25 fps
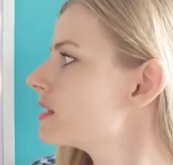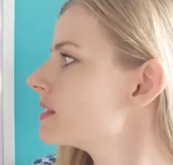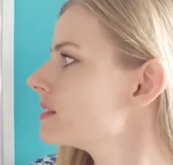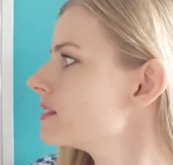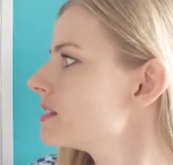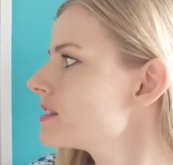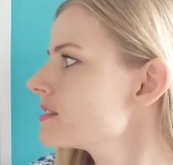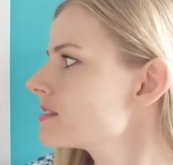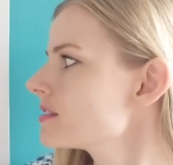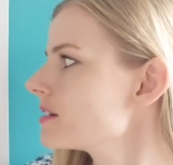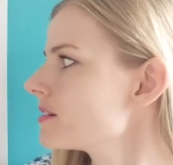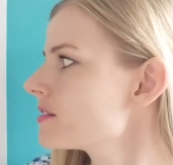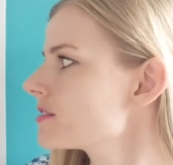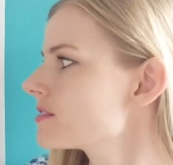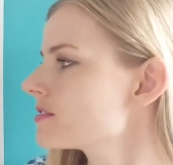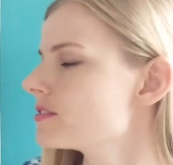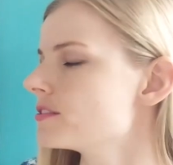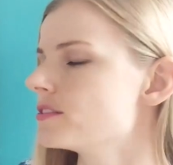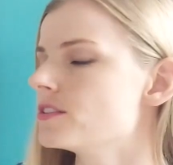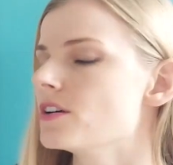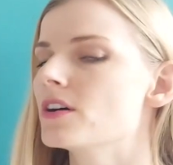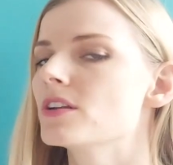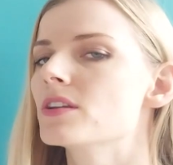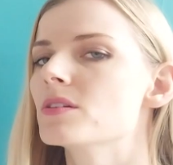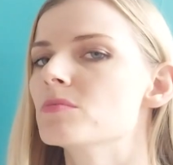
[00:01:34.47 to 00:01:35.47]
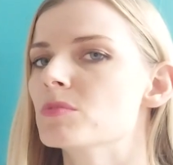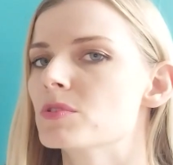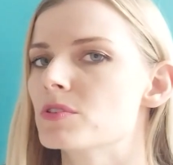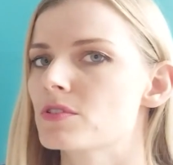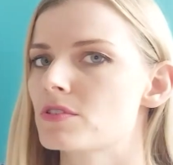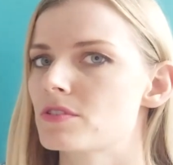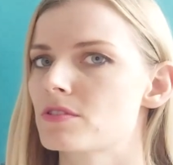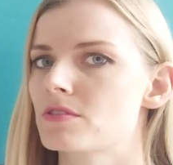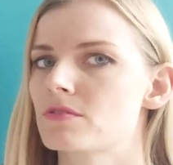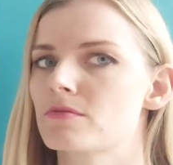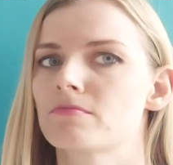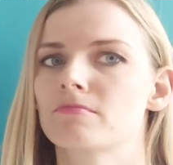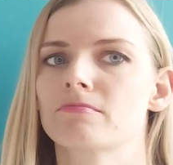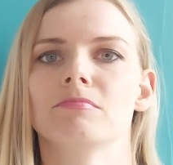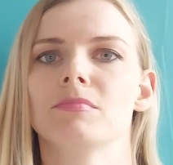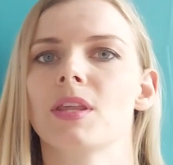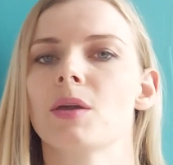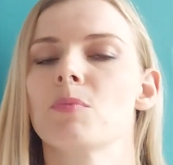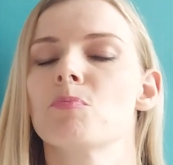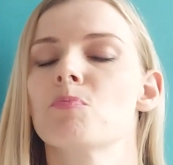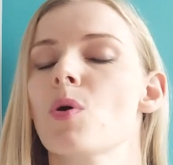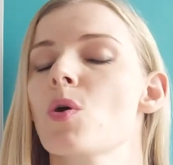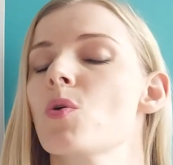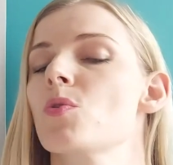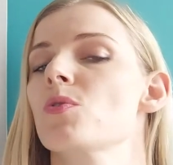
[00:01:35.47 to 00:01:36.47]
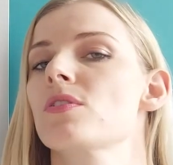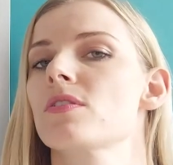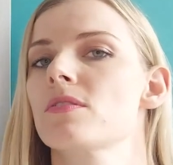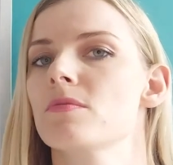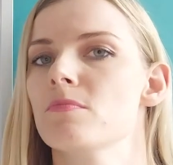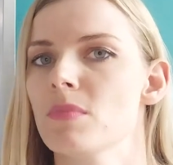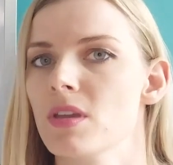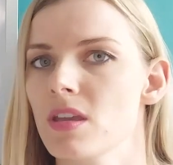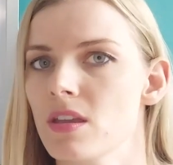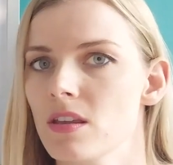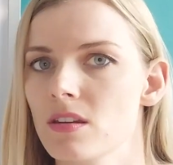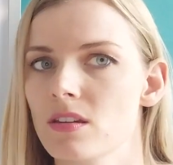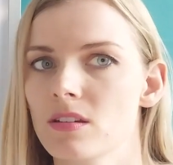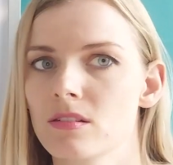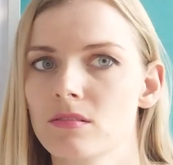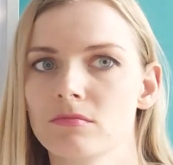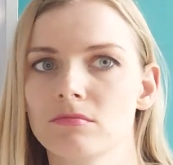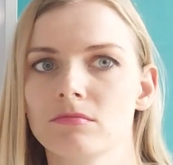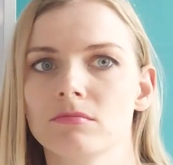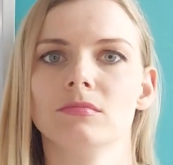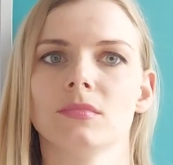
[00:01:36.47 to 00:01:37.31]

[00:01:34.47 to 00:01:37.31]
These are synonymous. They both mean